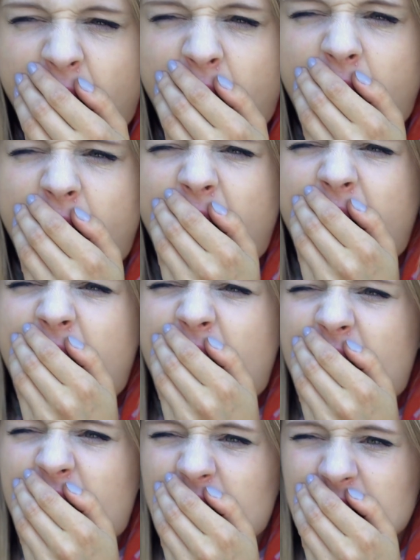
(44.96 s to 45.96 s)
But
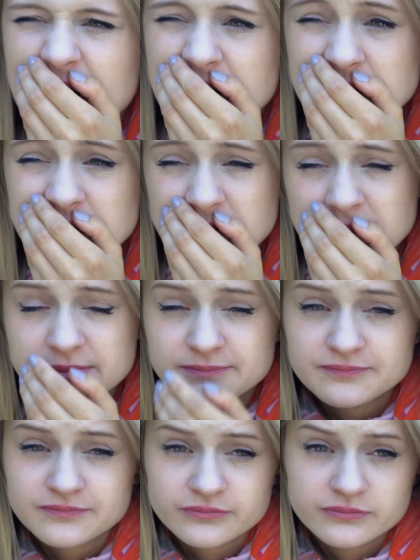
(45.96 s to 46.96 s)
recently she had always
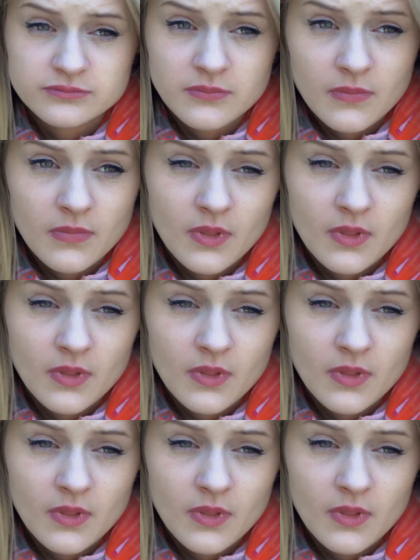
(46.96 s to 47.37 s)
felt tired.